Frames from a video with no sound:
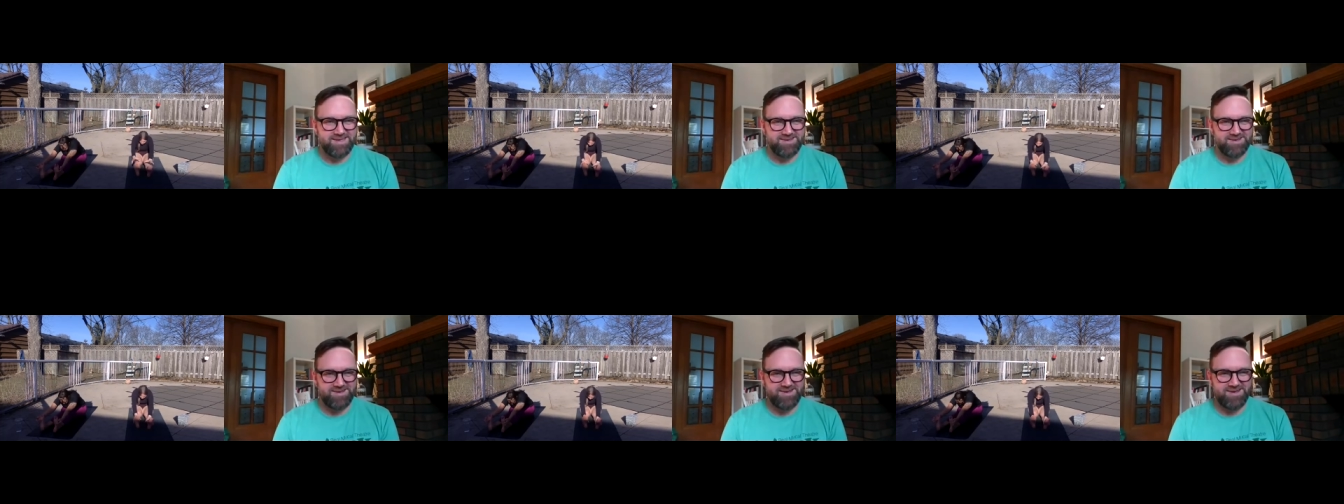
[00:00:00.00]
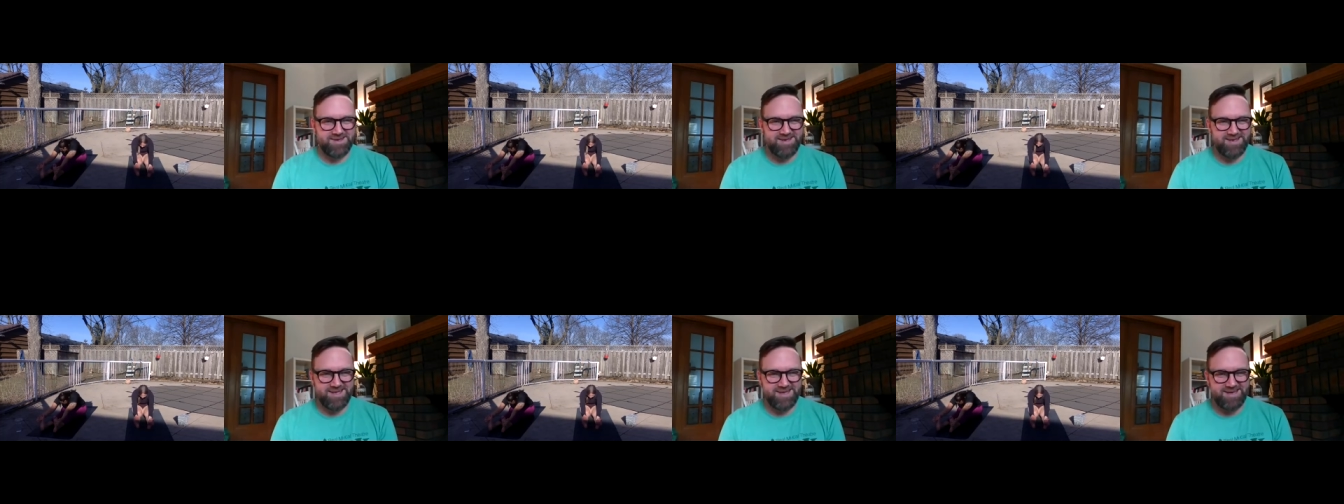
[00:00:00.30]

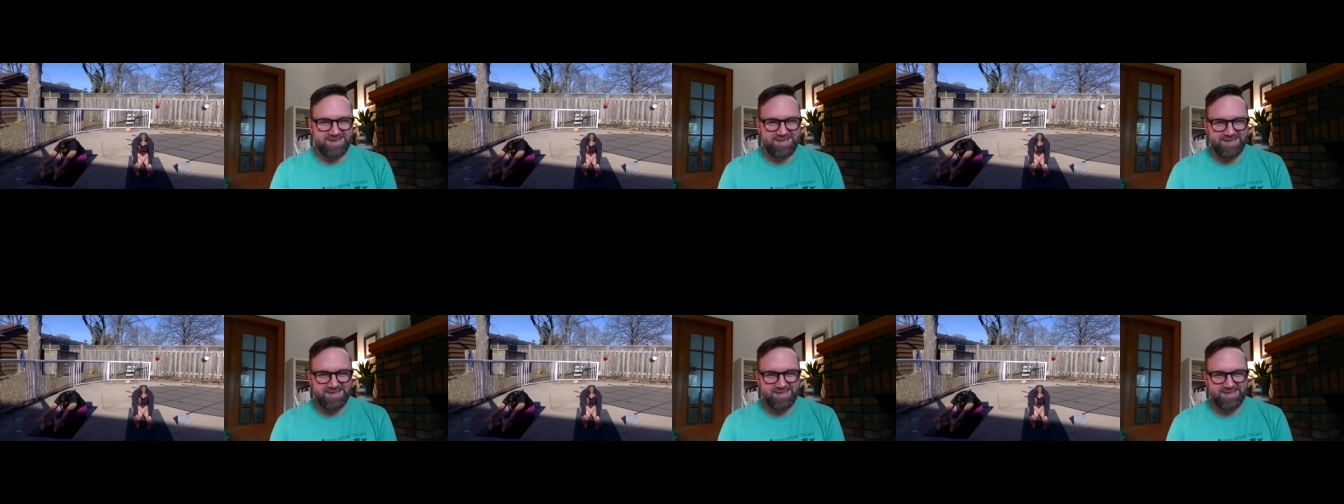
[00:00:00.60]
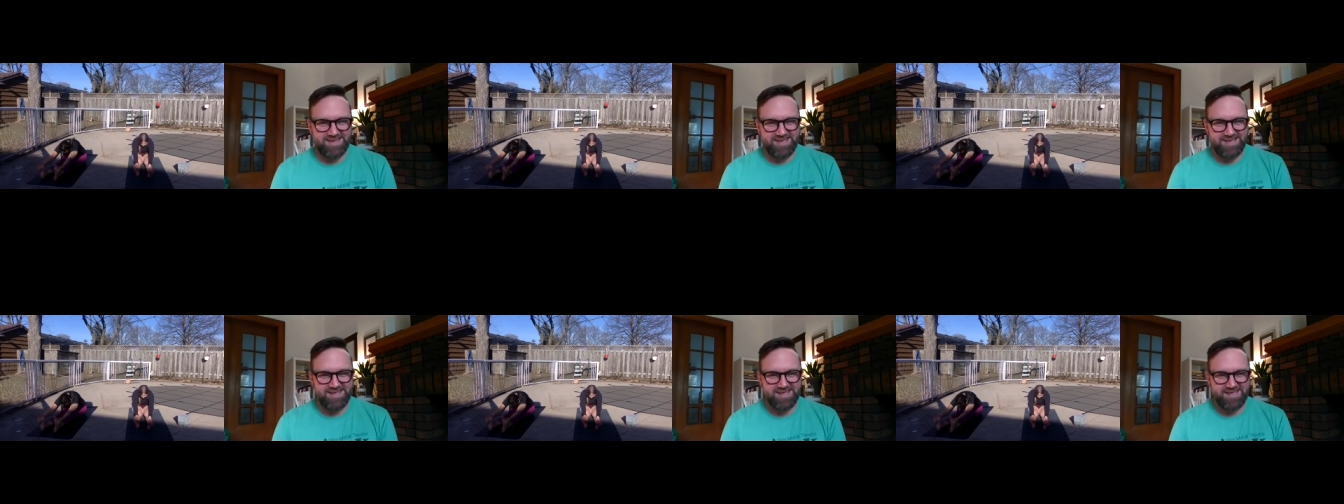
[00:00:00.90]
Good.
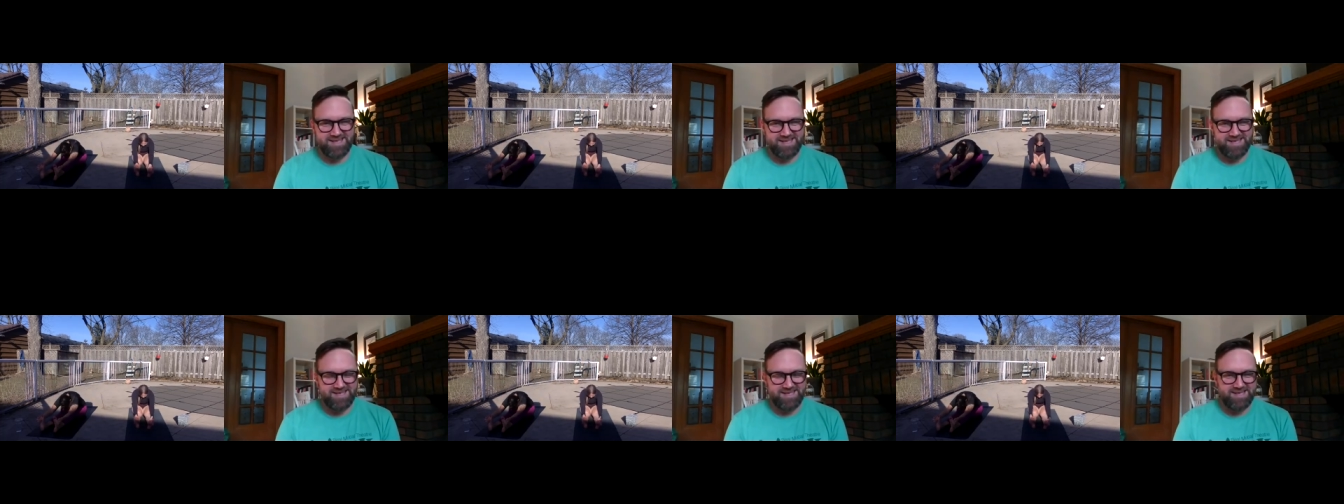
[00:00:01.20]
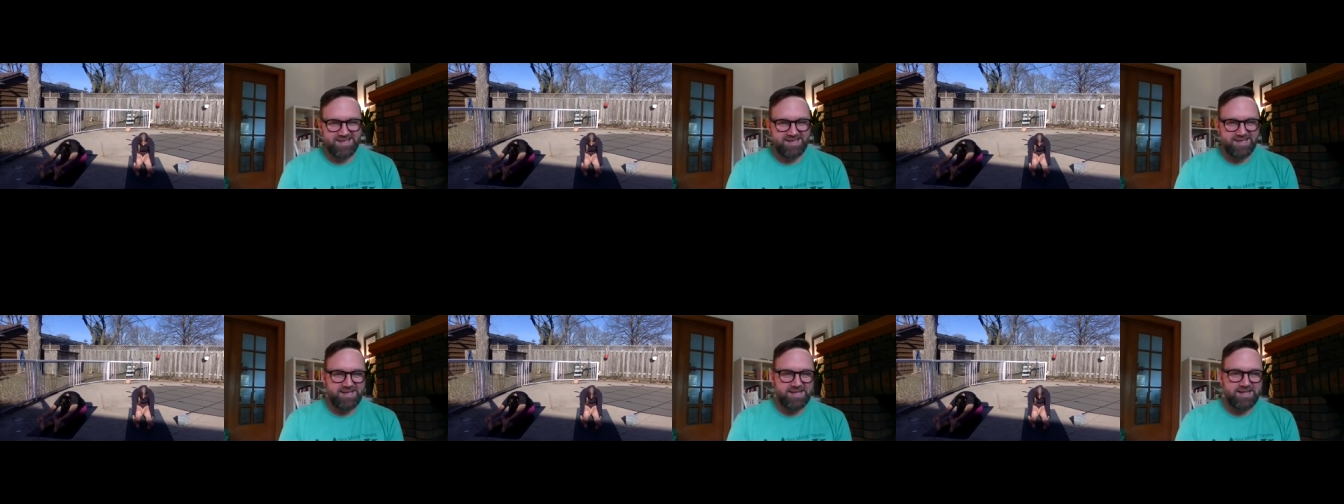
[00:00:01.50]

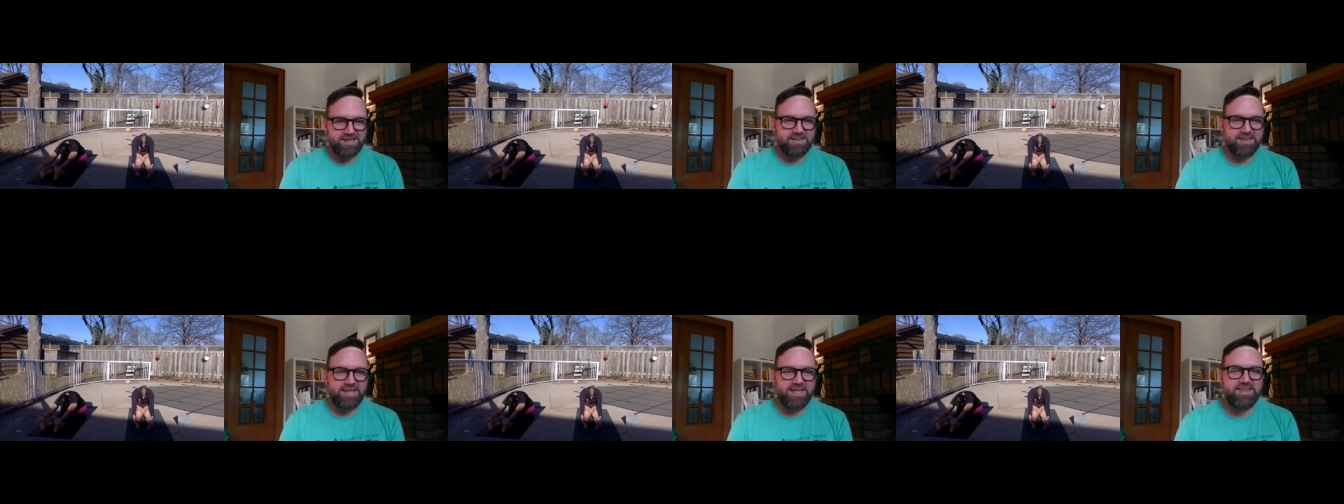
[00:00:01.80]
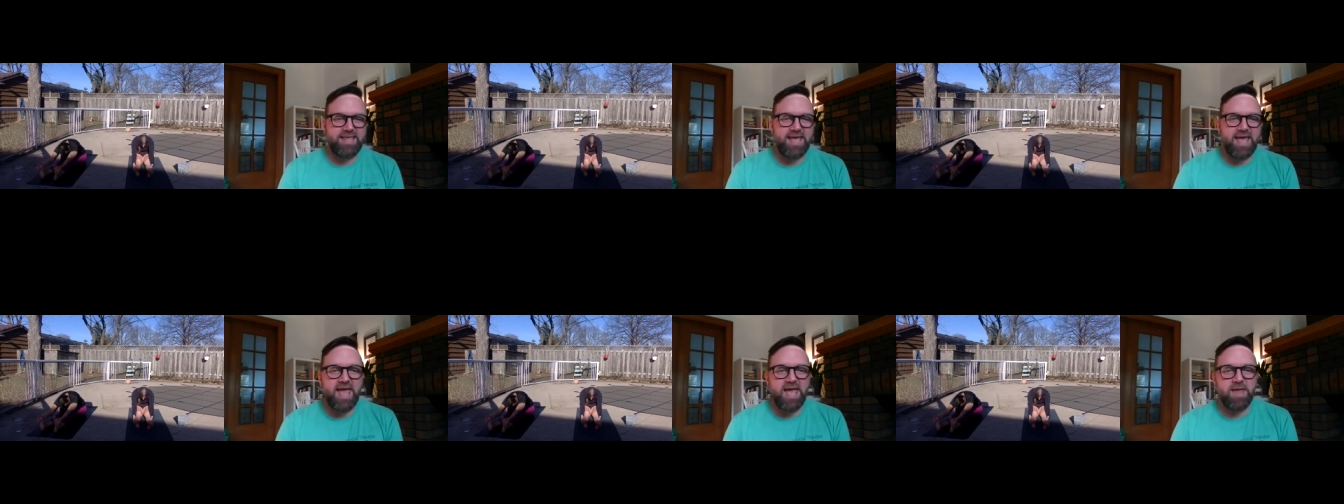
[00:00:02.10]

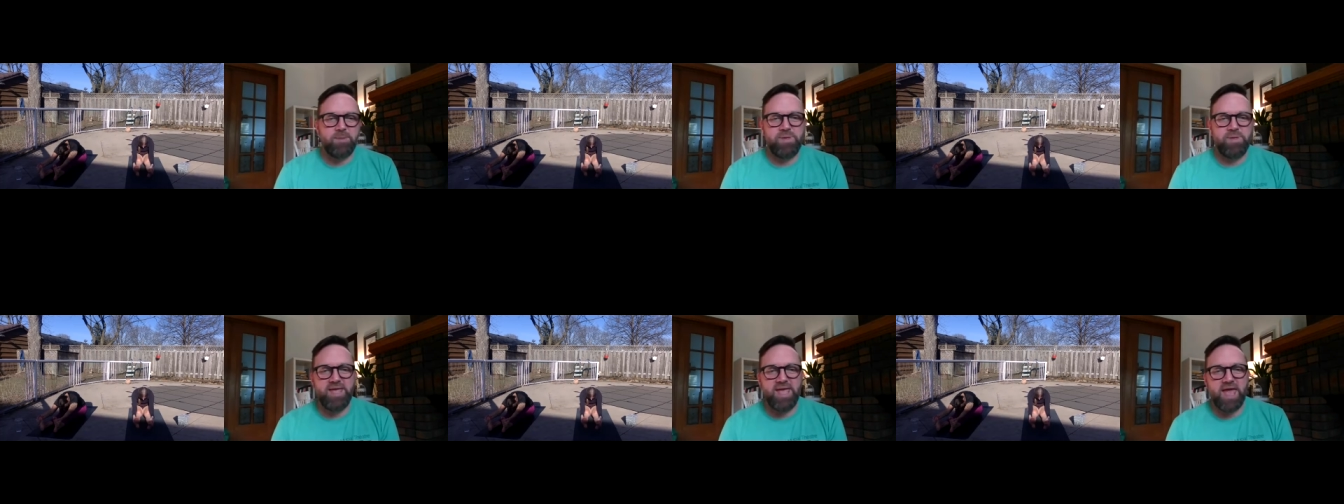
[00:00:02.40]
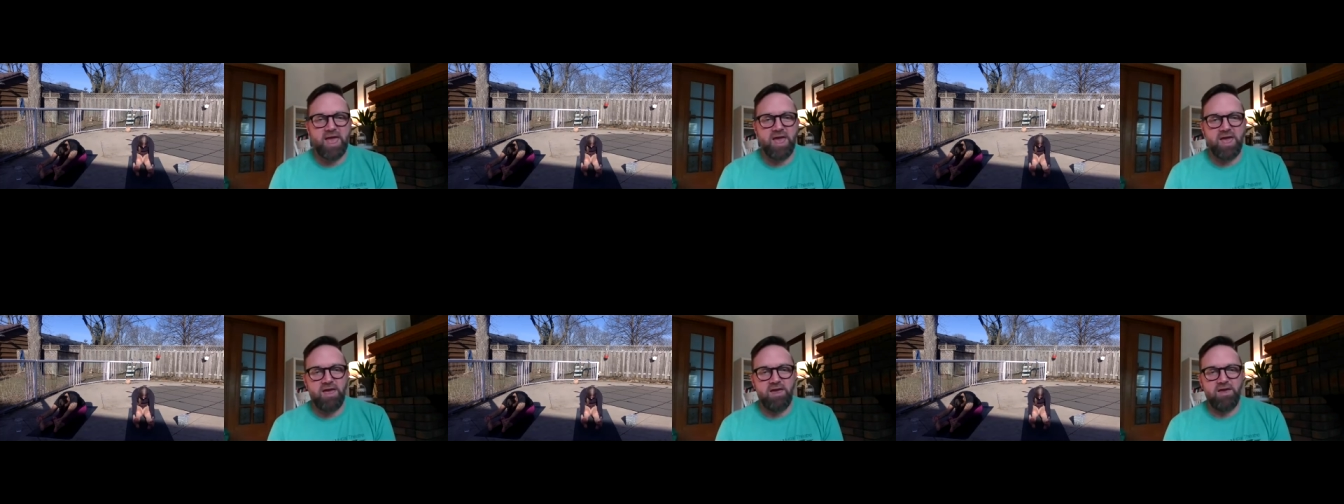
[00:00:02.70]
Let the head be
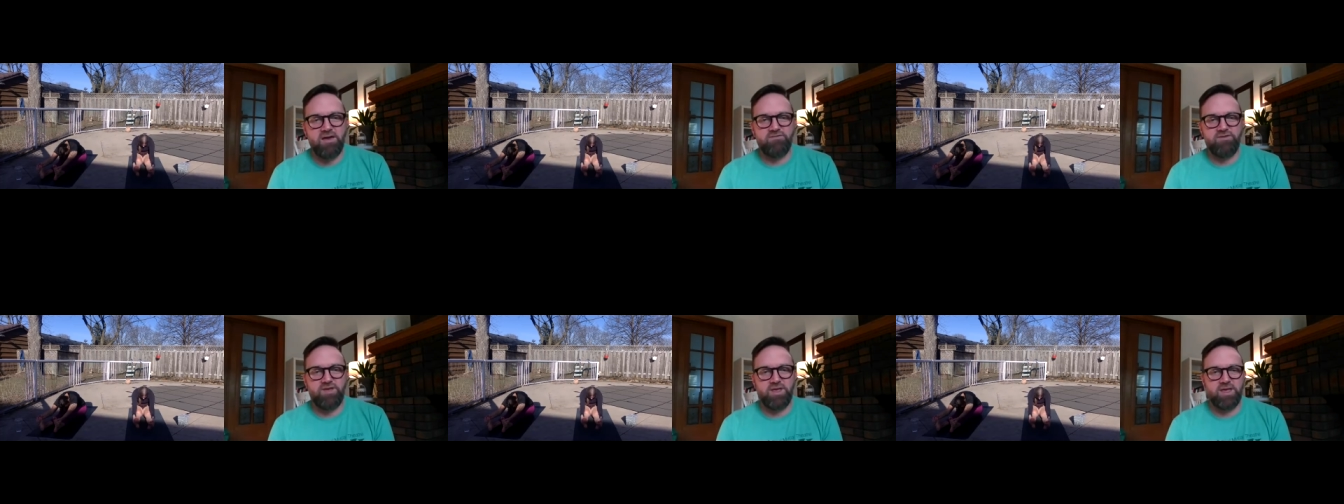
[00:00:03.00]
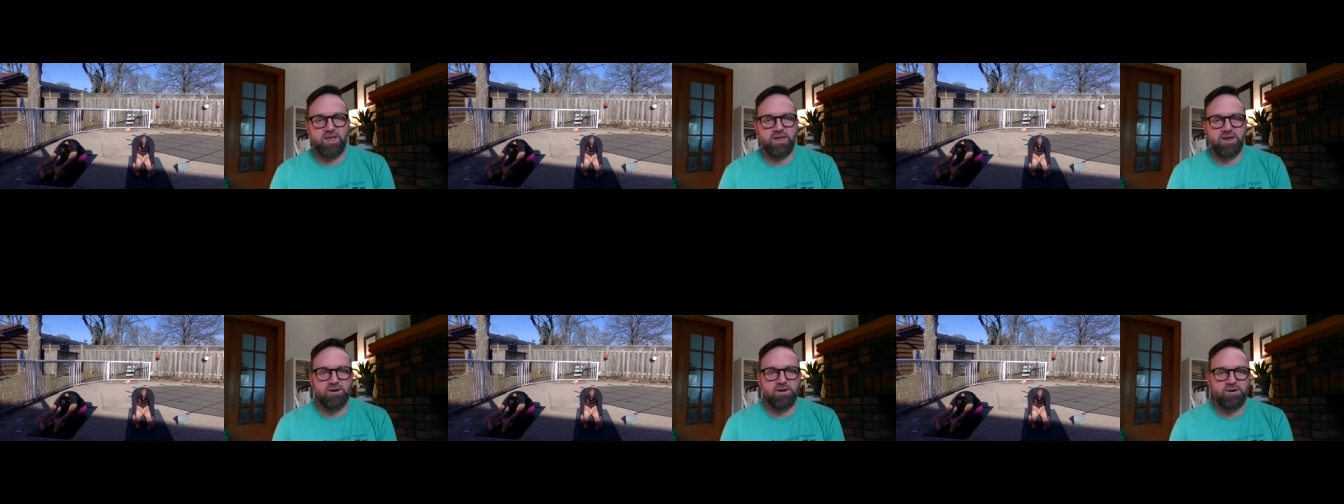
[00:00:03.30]
heavy
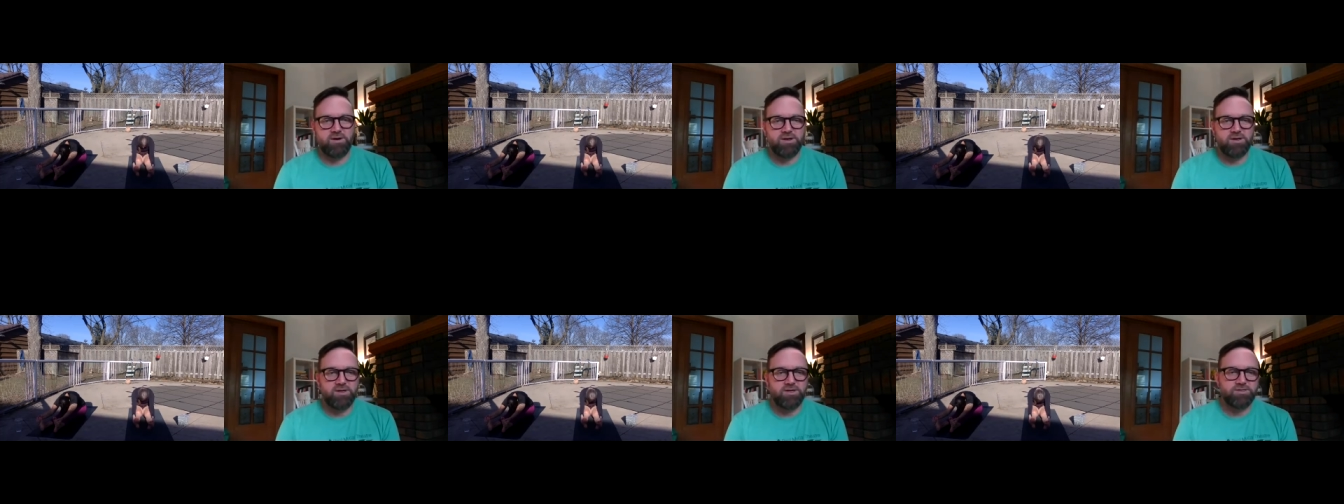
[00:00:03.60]
here.